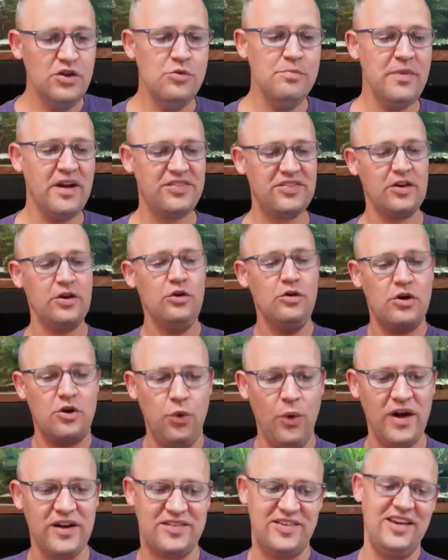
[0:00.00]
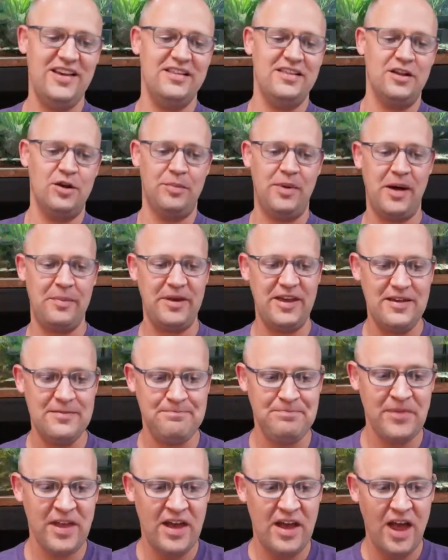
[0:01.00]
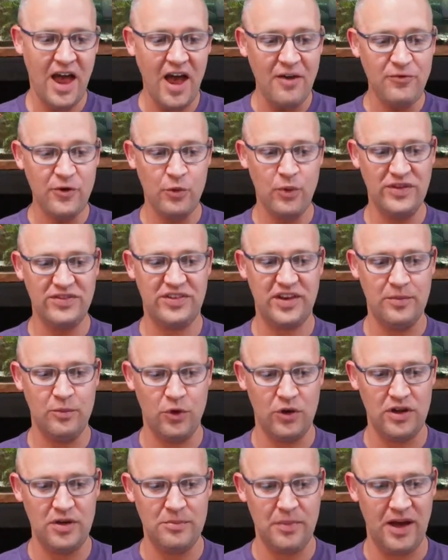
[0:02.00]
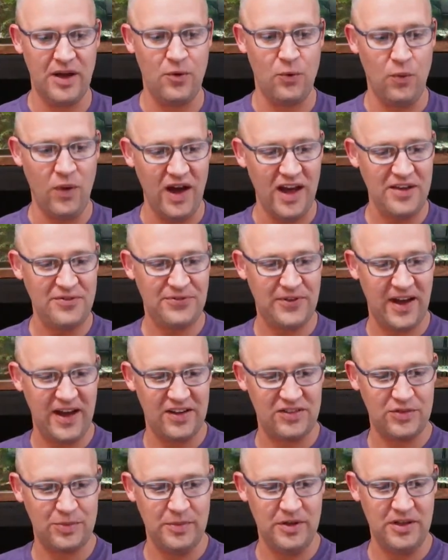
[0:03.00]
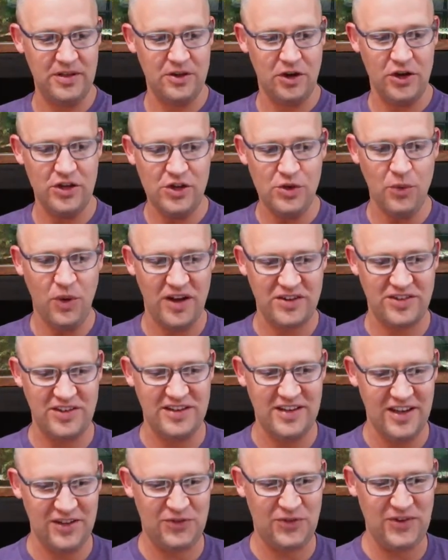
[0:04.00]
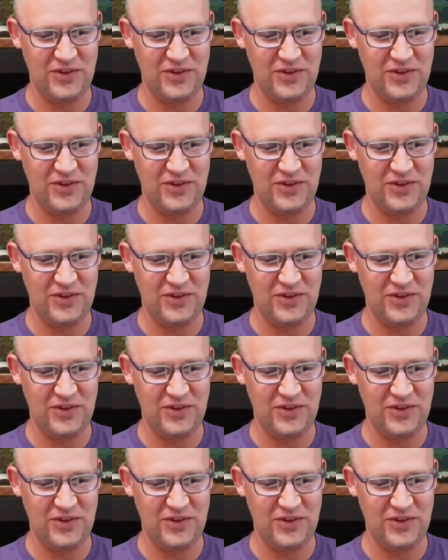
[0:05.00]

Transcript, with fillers: New Mexico Aquatics. Hey, little Bobby. Every Wednesday morning, my wife asks me, are you watching